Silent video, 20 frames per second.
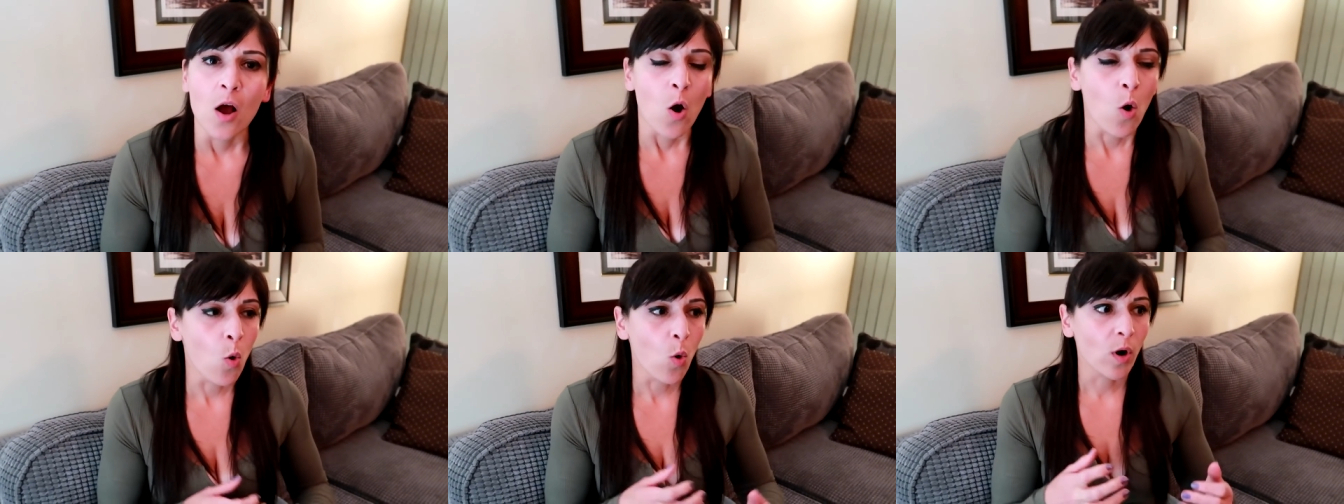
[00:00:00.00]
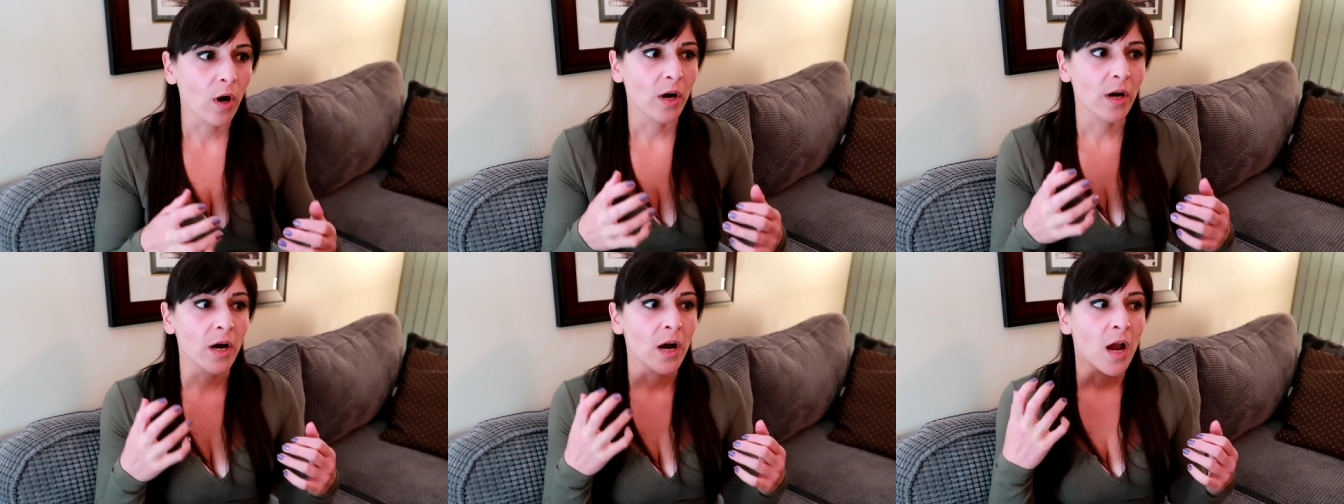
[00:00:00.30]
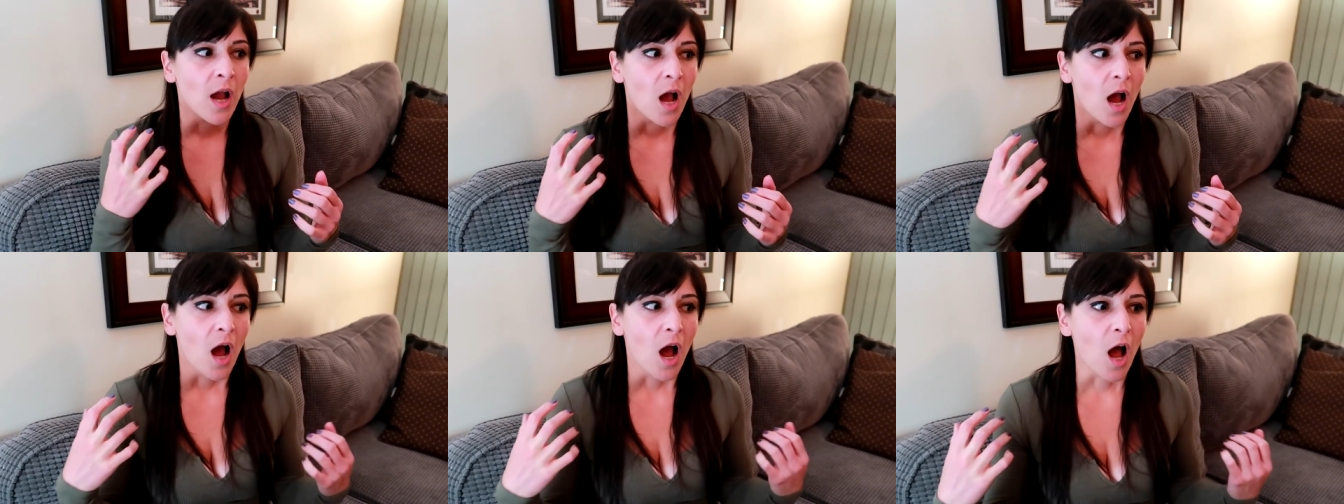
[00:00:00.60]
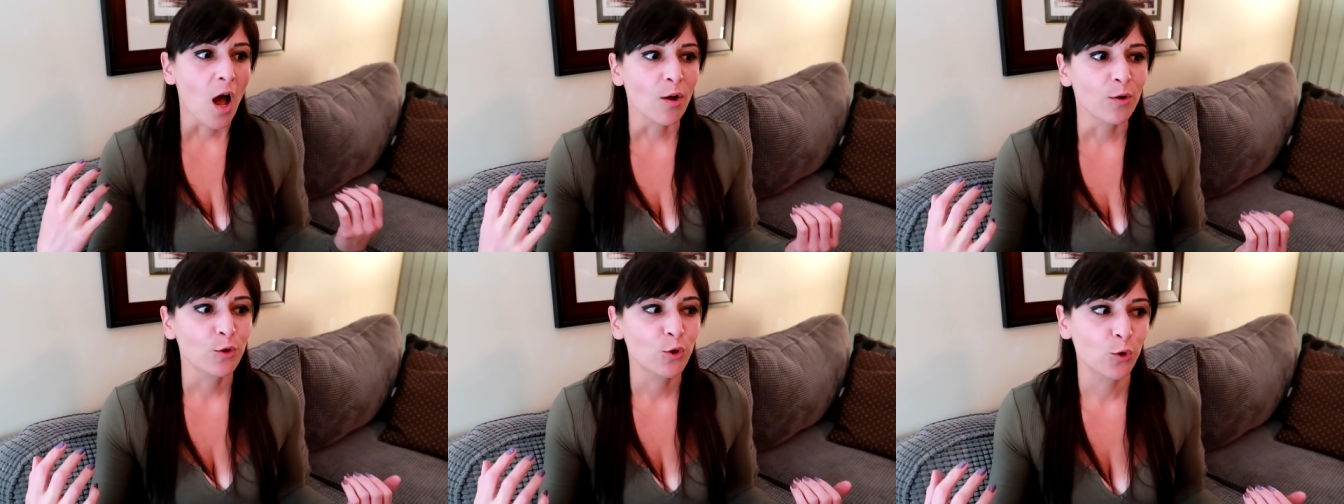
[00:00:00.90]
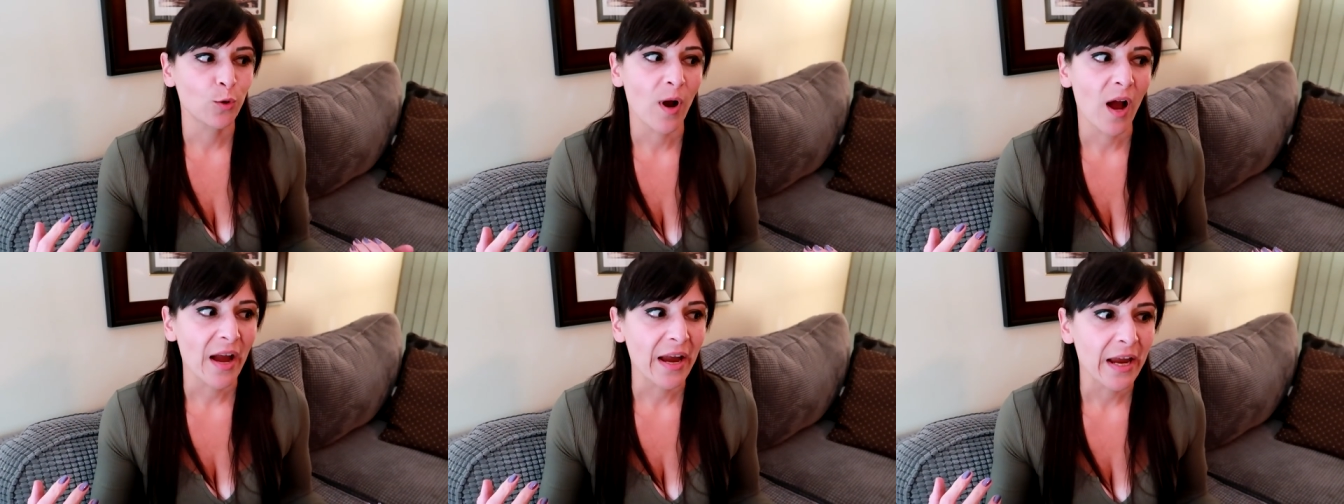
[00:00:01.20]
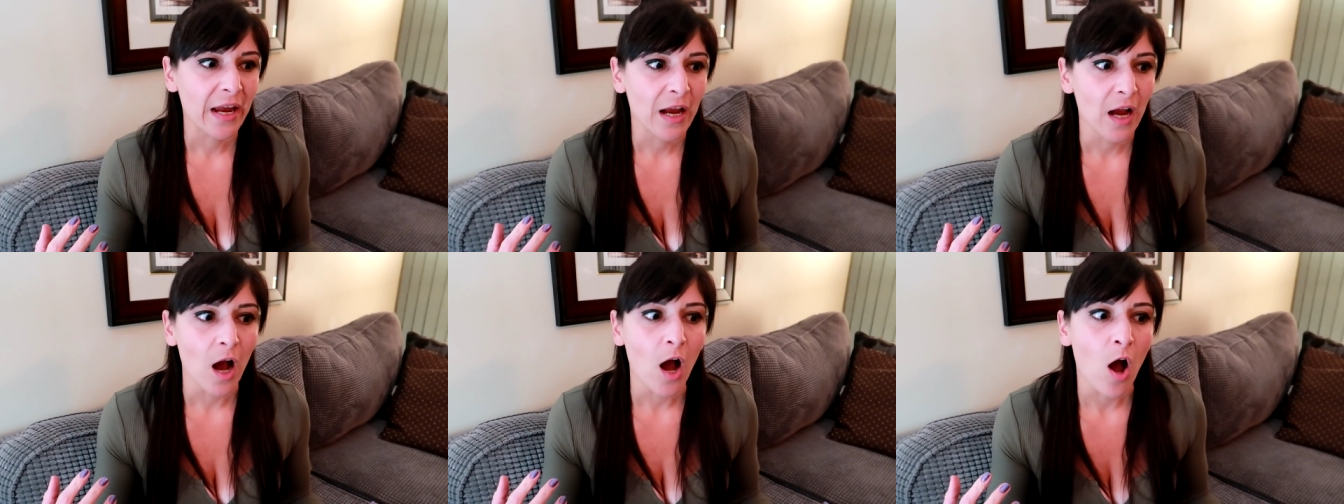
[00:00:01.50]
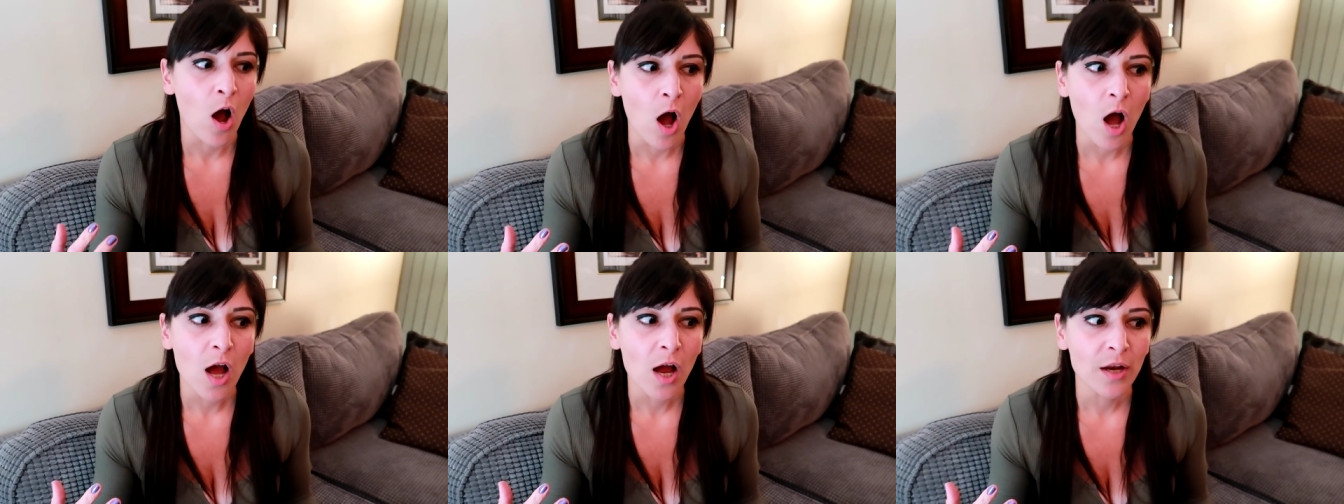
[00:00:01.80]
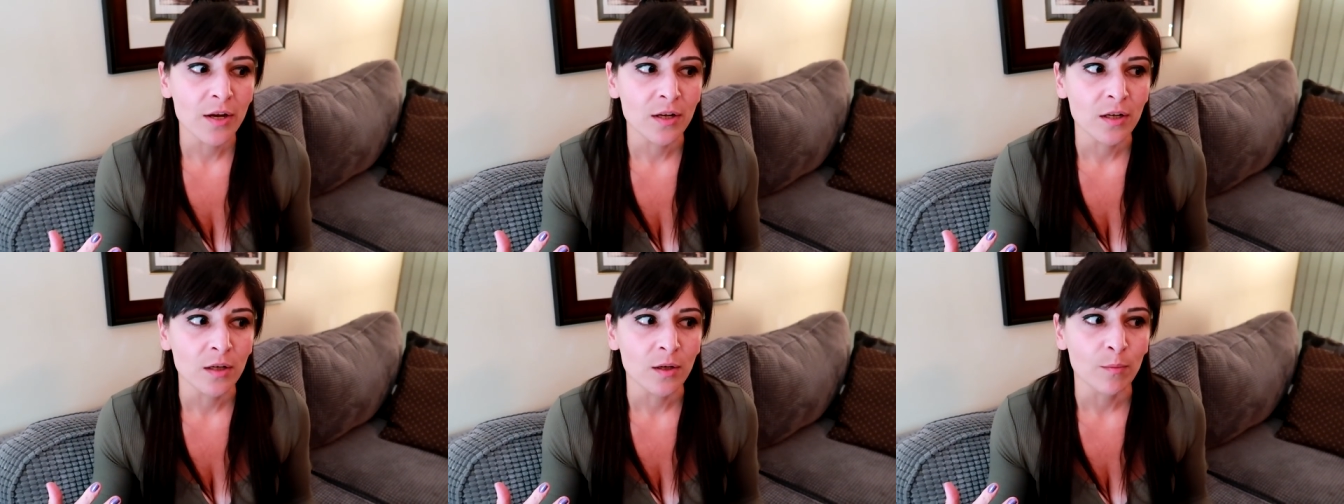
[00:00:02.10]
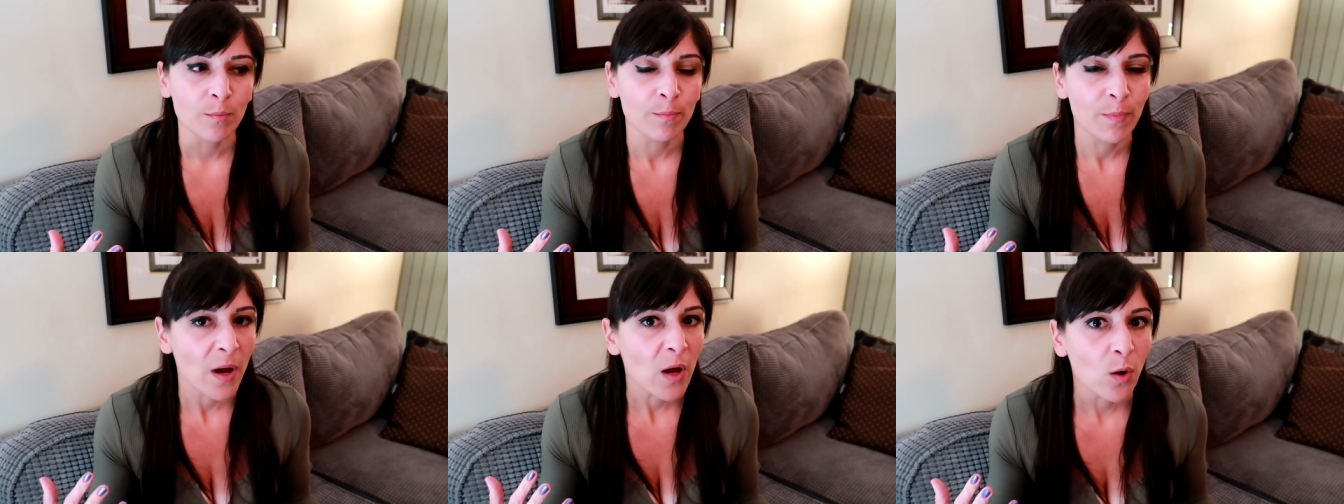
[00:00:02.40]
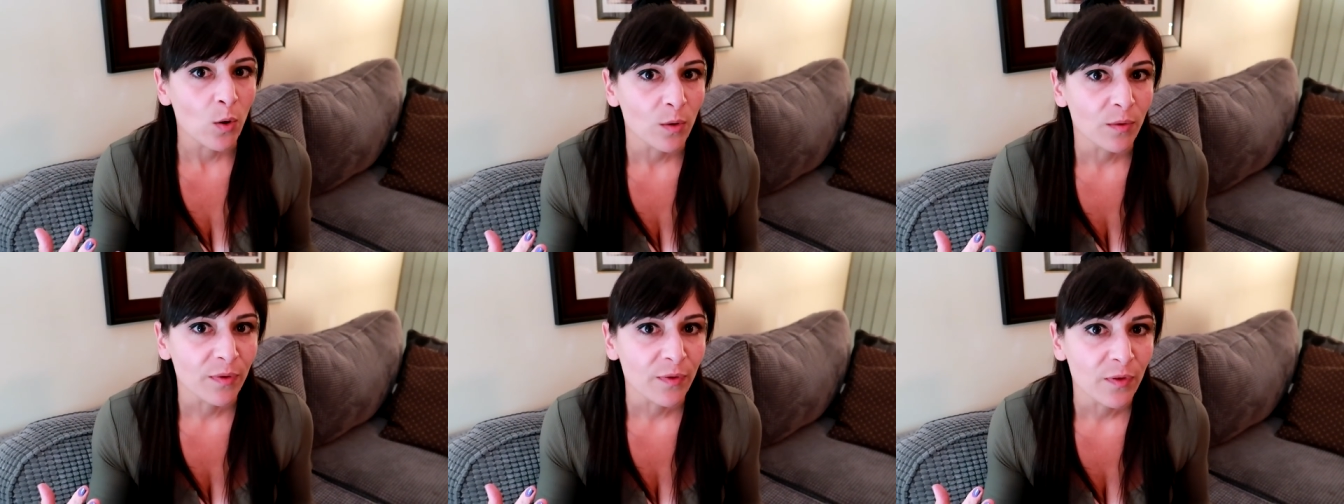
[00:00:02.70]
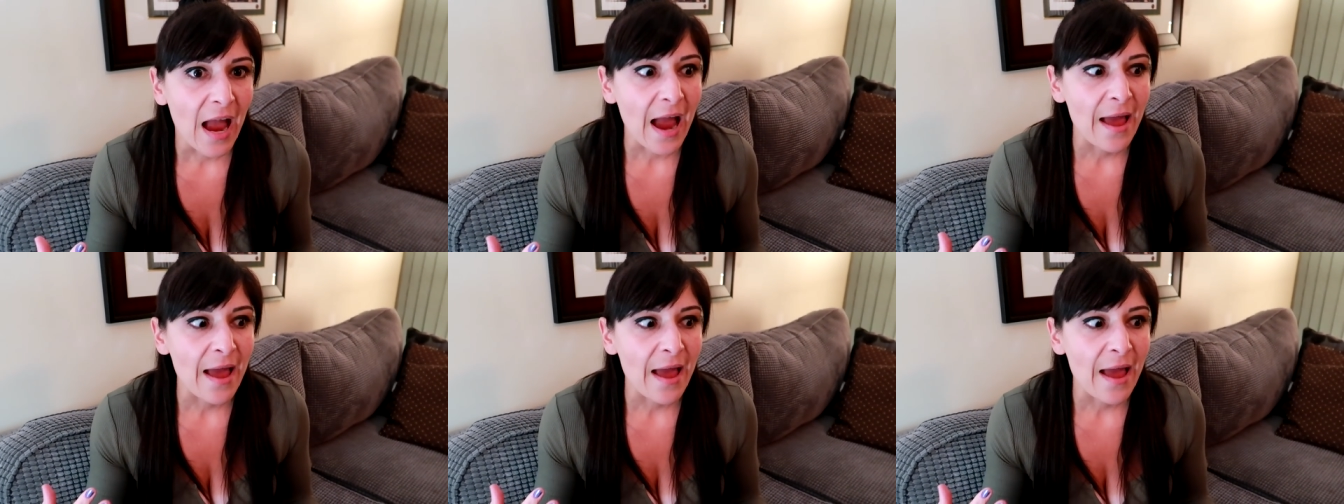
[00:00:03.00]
Or I'll try on both,